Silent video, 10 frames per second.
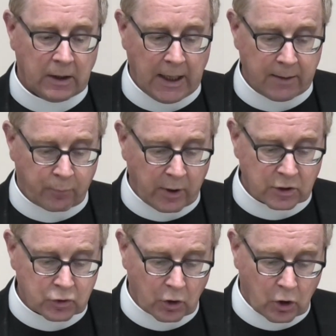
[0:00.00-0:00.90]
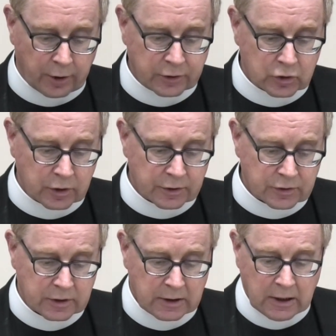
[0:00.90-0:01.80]
it pricks your
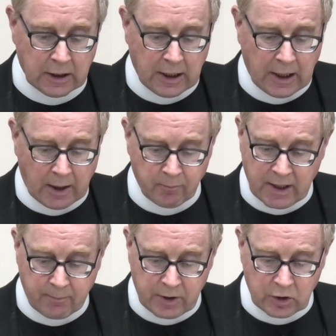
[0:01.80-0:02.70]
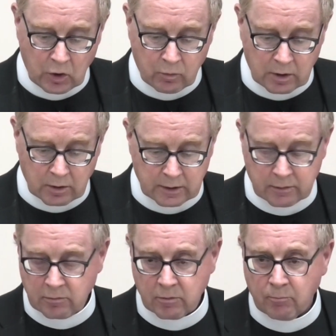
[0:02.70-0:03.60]
conscience, and maybe you will